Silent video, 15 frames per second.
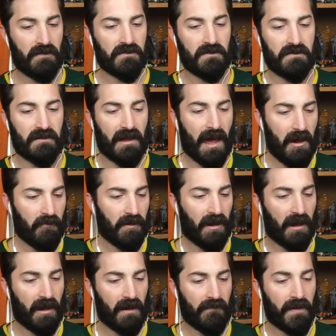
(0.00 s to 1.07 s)
after that, we
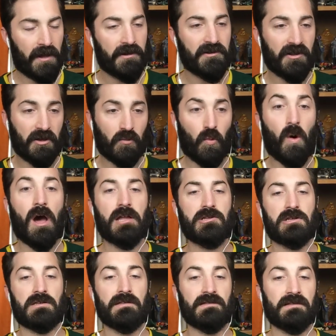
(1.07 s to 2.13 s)
have Undone
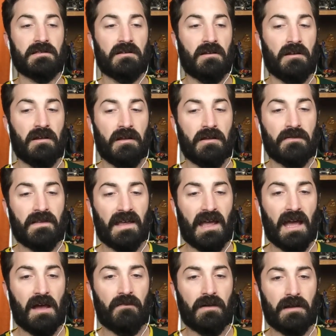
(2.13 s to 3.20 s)
Watches. They
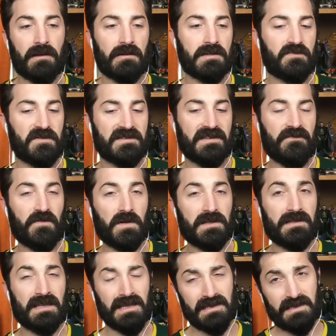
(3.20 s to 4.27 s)
have a
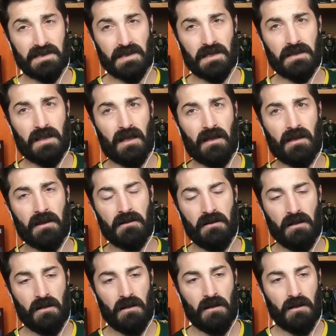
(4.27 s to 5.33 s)
specific DC line
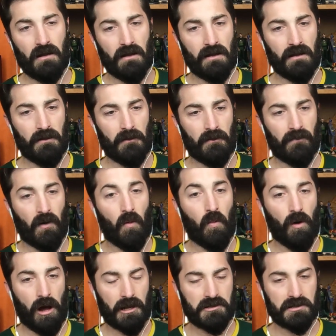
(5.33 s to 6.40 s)
of
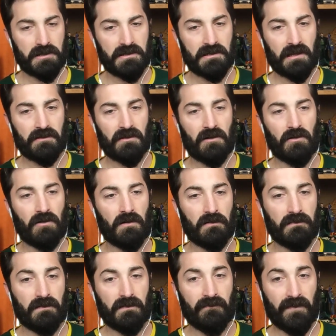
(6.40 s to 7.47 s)
watches, and they're
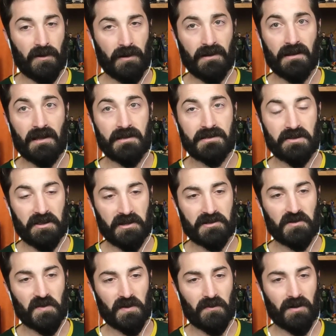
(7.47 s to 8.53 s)
very nice
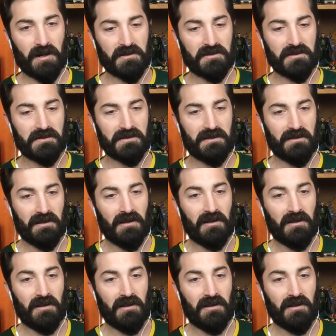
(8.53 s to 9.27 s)
luxury watches